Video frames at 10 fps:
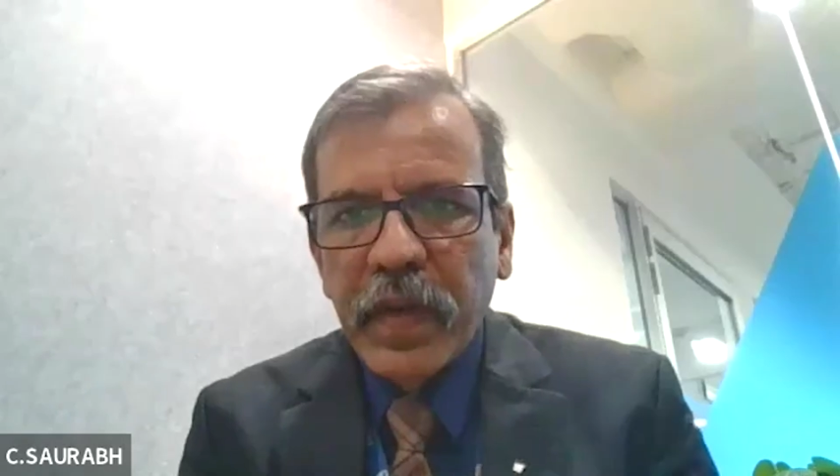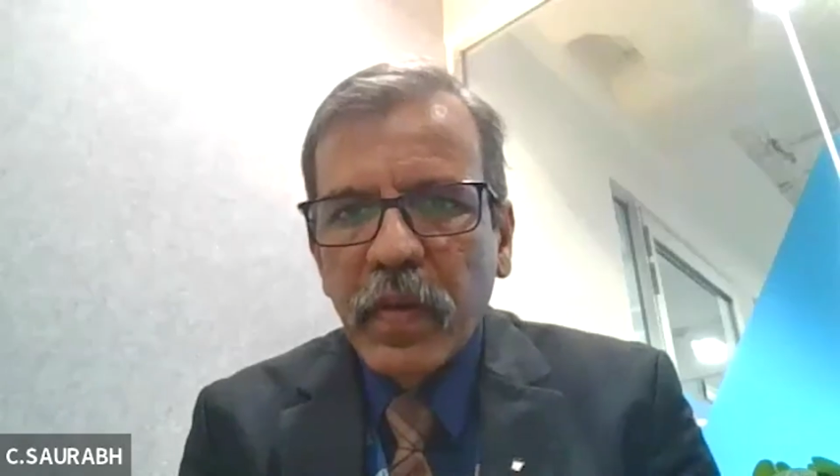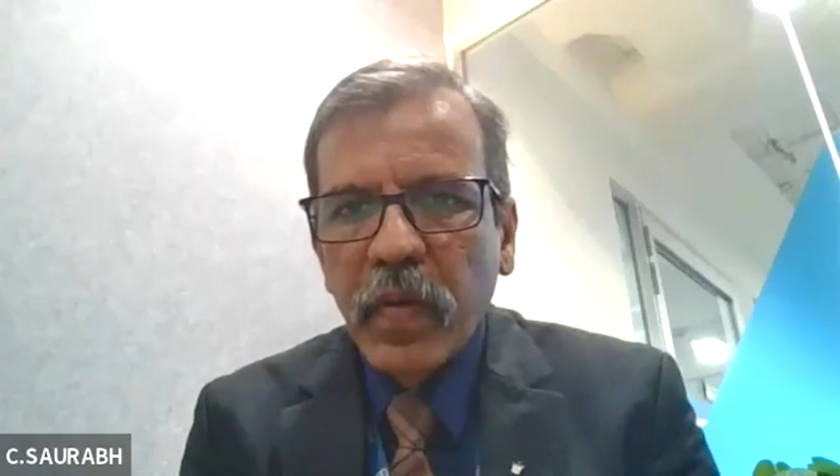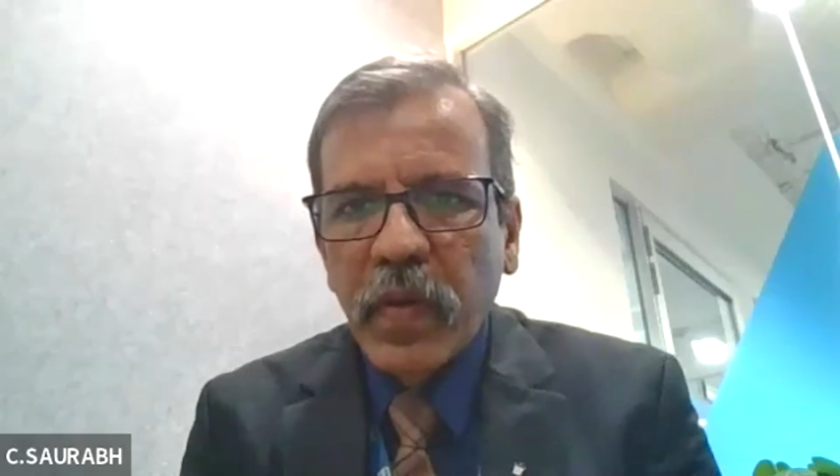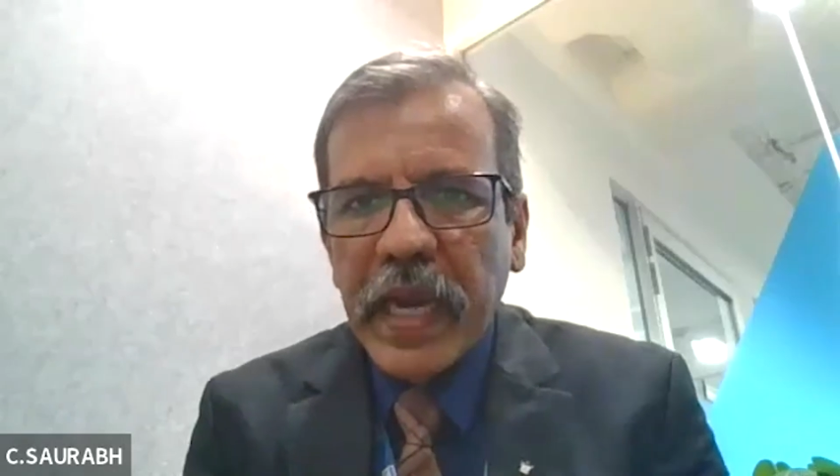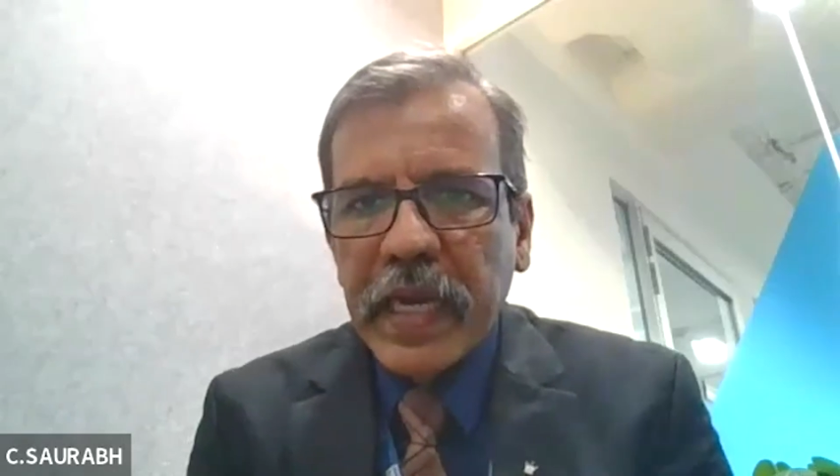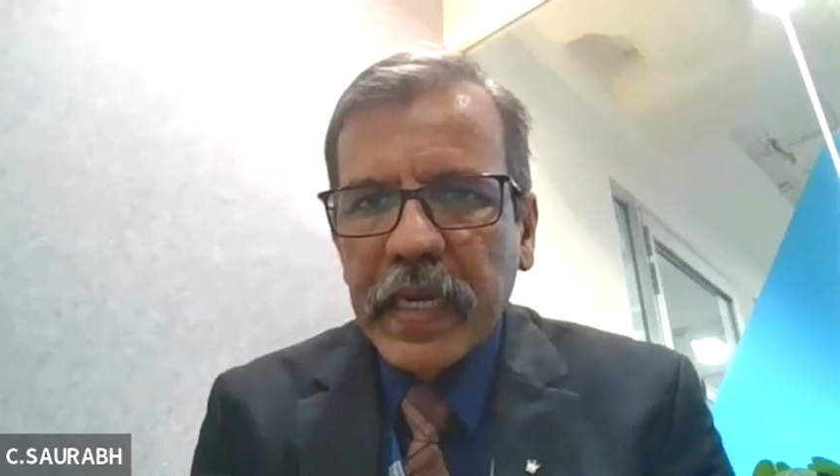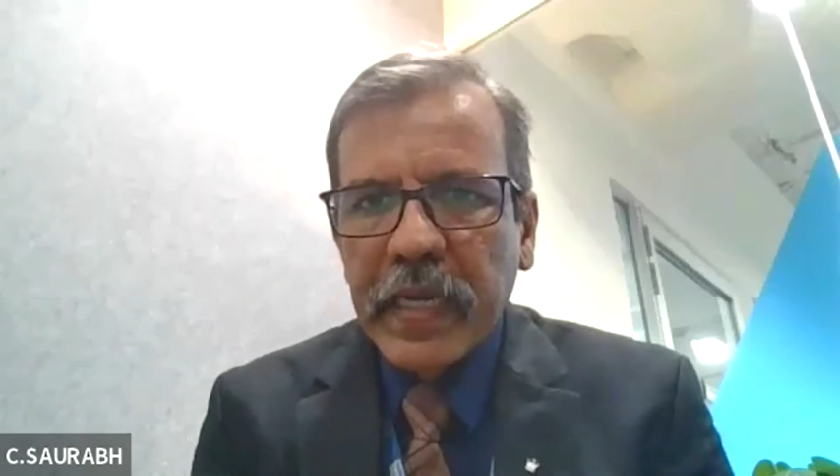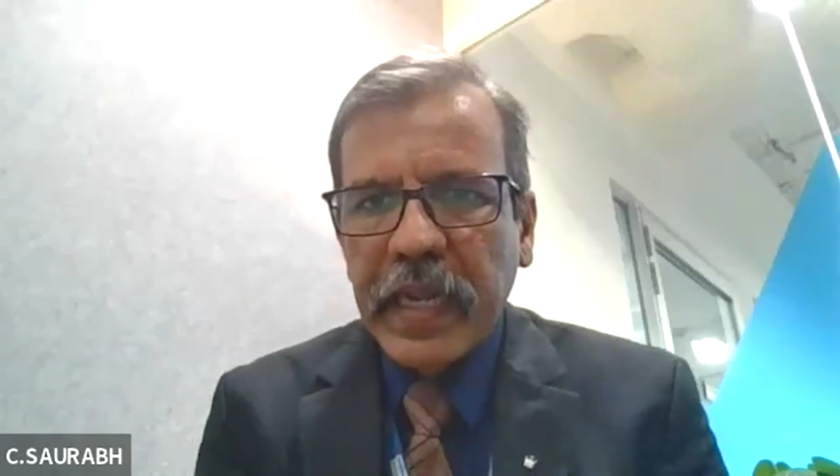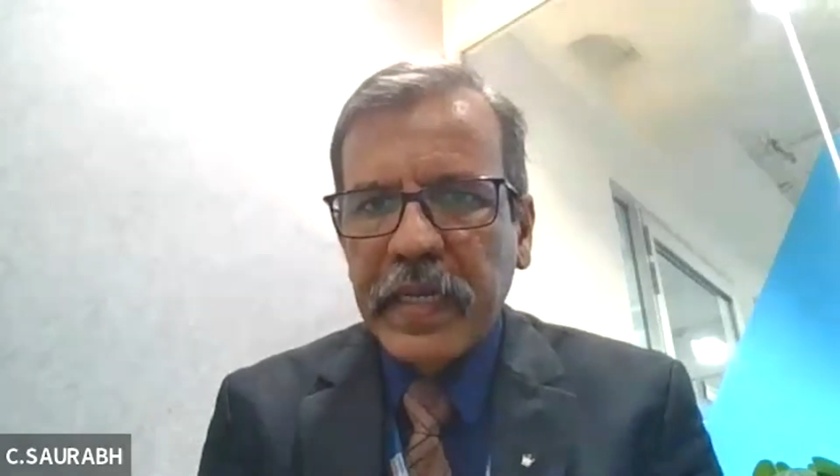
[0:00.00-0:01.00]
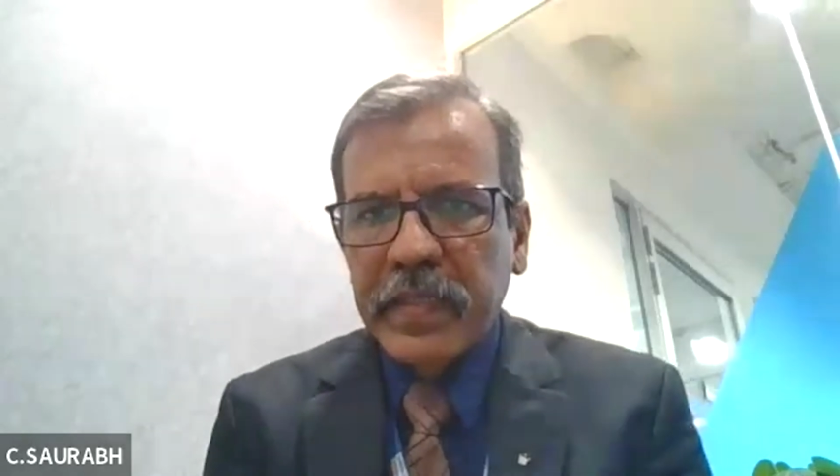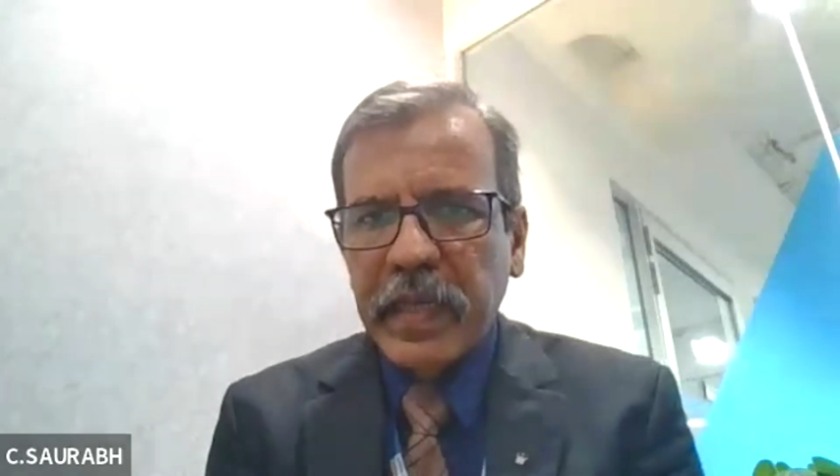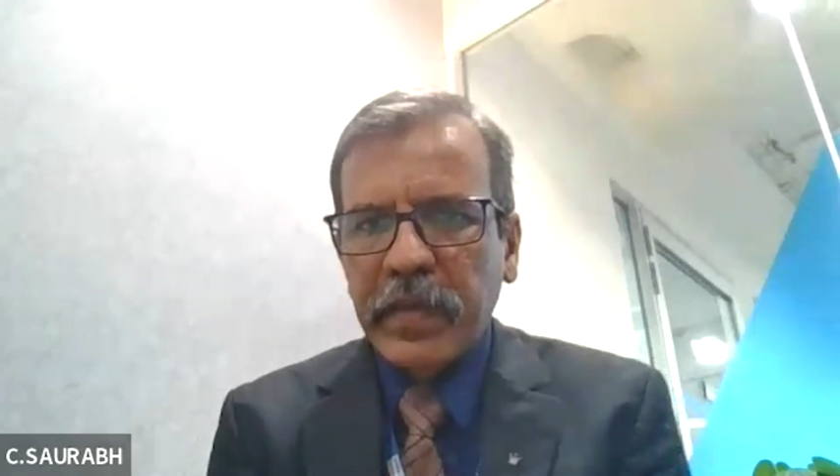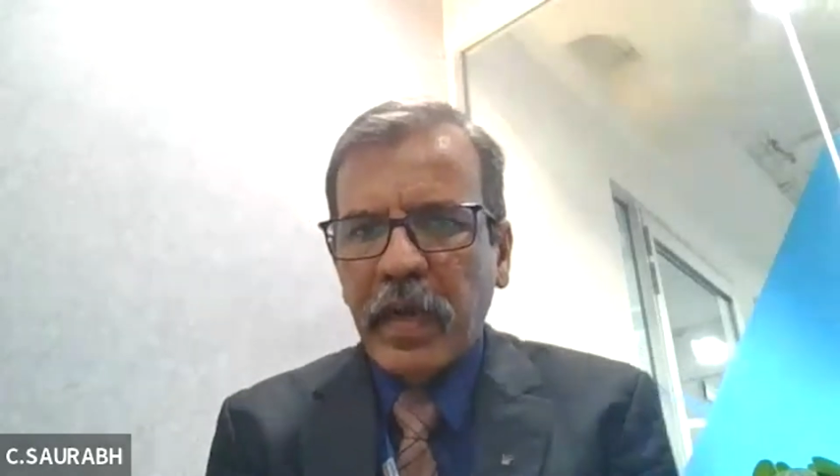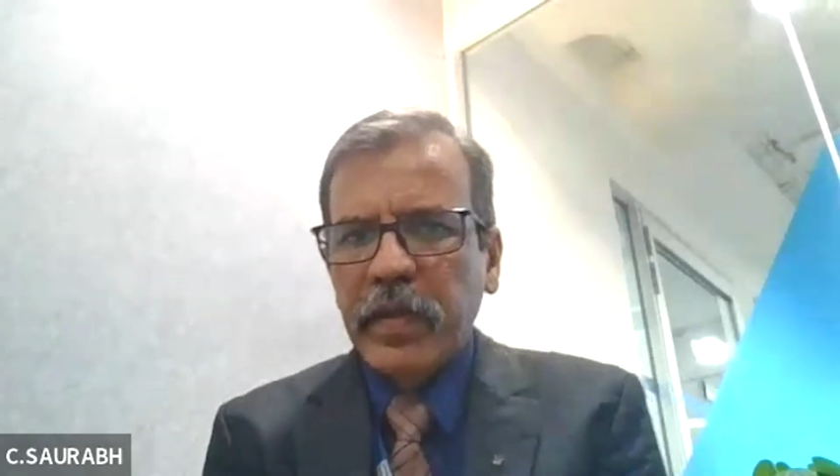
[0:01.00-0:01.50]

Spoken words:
you were to look at it, that is